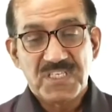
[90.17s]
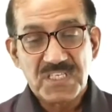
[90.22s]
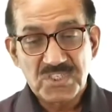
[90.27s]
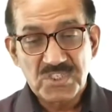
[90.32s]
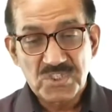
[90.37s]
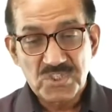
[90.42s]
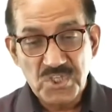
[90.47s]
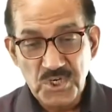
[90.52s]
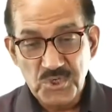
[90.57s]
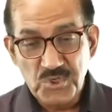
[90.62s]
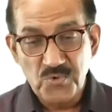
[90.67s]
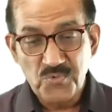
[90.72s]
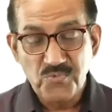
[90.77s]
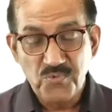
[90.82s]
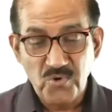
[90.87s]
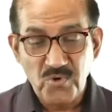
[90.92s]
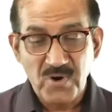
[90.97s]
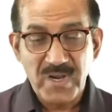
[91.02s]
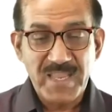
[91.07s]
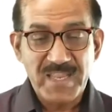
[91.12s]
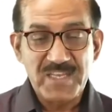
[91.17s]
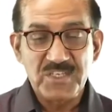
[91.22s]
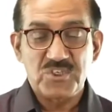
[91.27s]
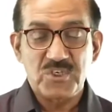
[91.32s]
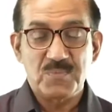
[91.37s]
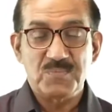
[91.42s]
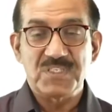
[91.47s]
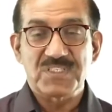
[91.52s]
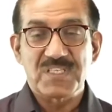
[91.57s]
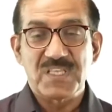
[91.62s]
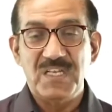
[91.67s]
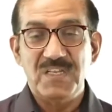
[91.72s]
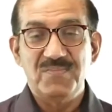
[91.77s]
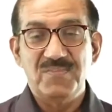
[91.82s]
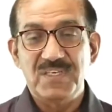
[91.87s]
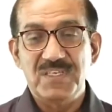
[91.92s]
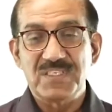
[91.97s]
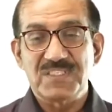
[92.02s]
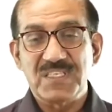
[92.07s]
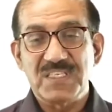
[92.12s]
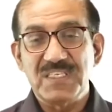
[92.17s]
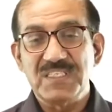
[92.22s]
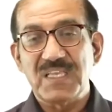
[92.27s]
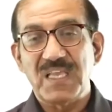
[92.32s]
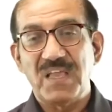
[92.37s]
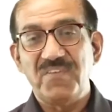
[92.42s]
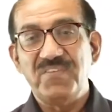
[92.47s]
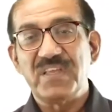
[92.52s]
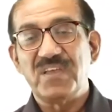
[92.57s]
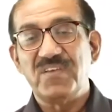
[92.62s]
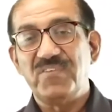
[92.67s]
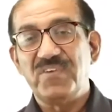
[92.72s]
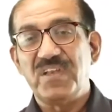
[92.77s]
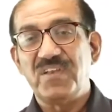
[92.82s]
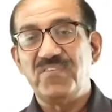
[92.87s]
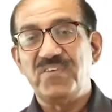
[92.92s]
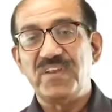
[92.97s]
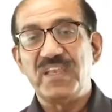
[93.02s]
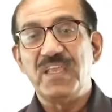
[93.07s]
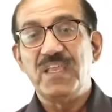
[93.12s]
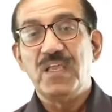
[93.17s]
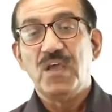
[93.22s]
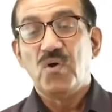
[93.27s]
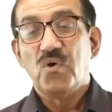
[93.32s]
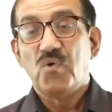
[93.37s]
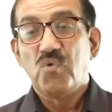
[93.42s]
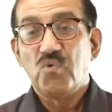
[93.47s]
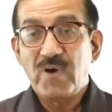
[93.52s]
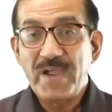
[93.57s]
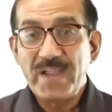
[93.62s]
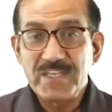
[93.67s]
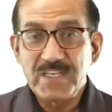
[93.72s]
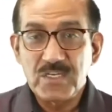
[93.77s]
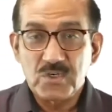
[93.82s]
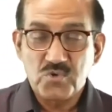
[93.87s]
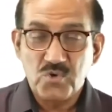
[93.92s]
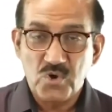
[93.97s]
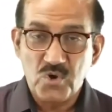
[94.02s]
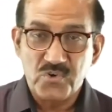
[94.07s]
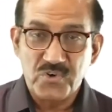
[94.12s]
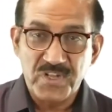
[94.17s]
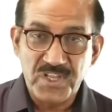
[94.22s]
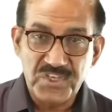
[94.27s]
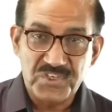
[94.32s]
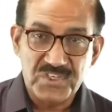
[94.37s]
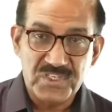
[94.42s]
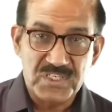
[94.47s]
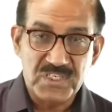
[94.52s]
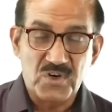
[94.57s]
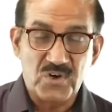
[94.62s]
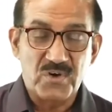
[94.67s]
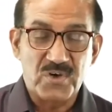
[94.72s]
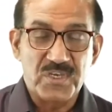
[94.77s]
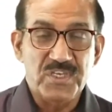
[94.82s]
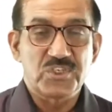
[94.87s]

just 3 to 4 lines of the syllabus is having a very, very wider connotation.